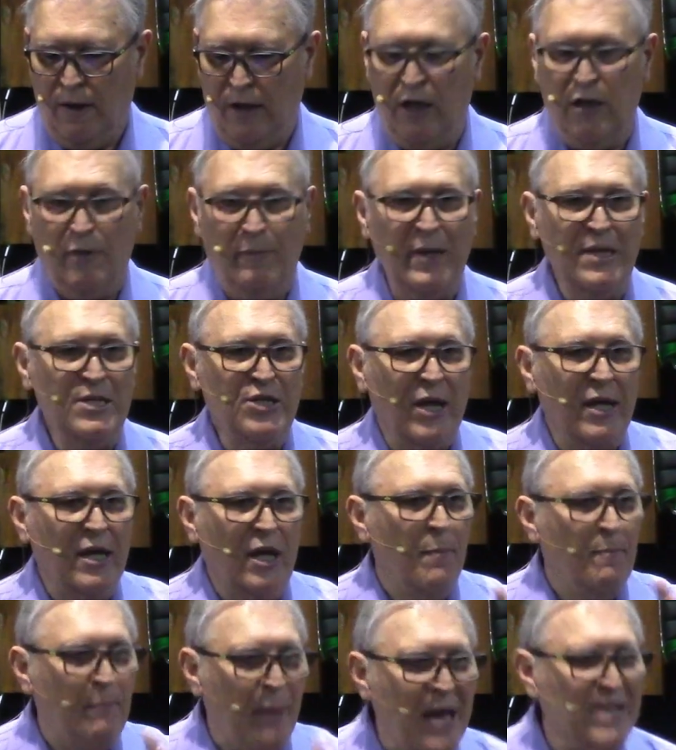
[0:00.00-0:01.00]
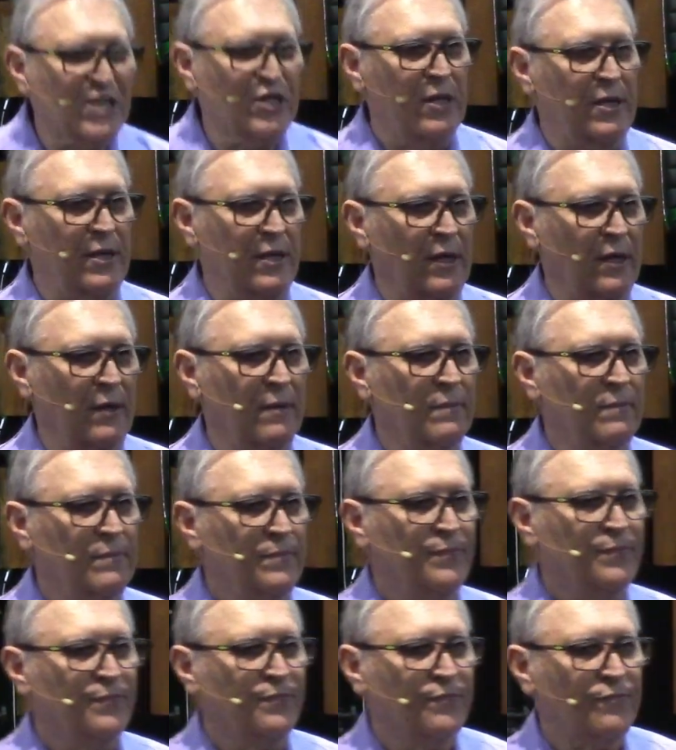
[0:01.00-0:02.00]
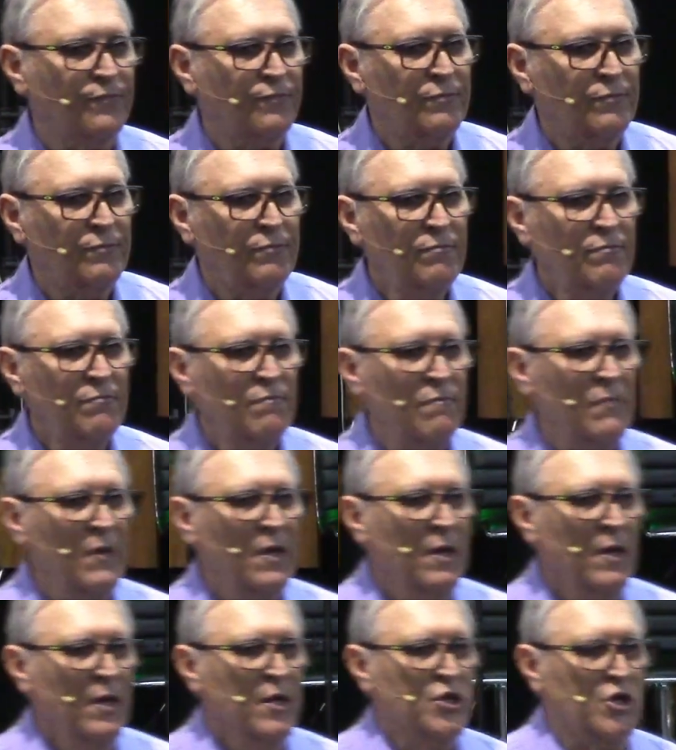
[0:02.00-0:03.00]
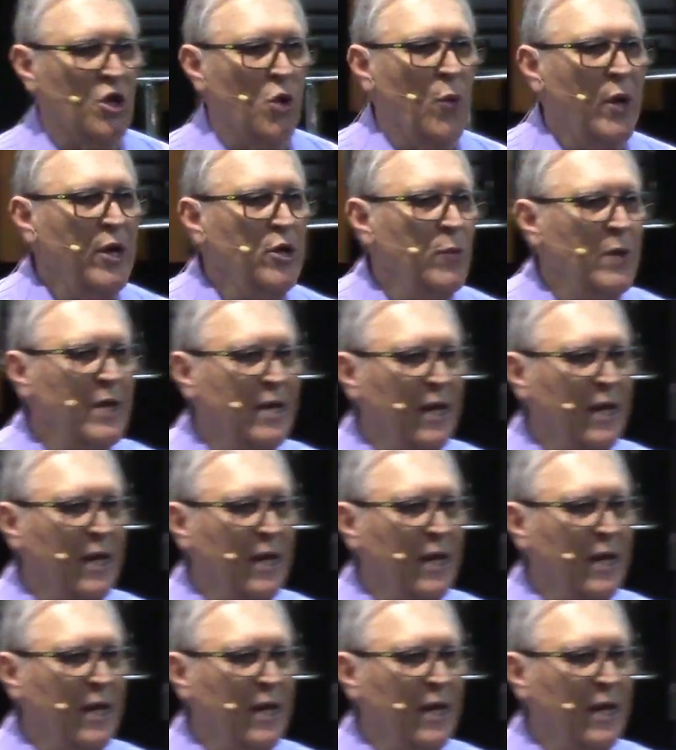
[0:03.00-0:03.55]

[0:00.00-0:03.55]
It means a capacity. So when